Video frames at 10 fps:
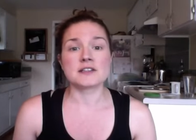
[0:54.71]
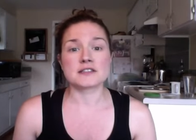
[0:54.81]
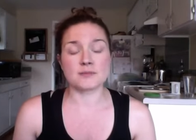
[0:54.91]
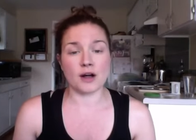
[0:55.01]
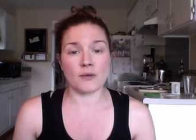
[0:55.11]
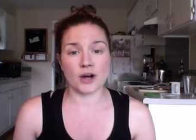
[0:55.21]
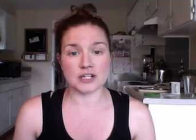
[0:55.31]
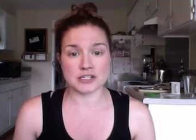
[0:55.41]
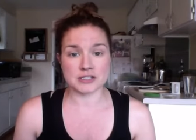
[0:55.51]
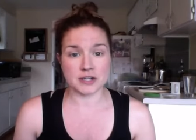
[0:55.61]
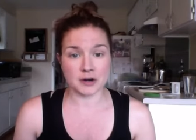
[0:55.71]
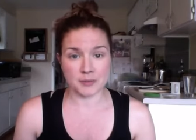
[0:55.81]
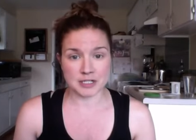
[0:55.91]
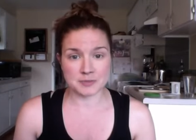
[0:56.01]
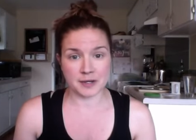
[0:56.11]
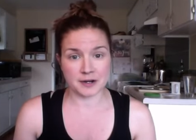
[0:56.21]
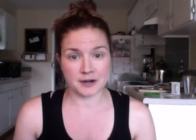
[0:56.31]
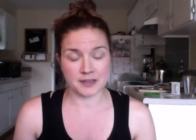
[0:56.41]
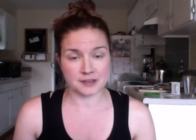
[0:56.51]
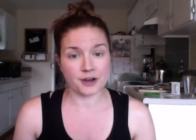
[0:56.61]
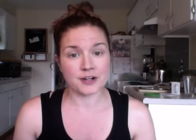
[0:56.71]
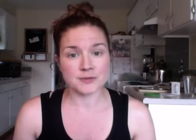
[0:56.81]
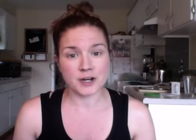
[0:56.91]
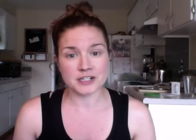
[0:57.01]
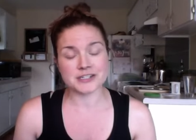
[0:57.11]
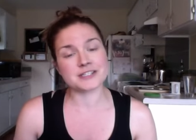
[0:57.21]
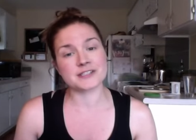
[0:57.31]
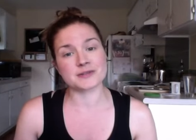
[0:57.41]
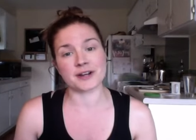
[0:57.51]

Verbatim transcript: small washes are much better than large washes.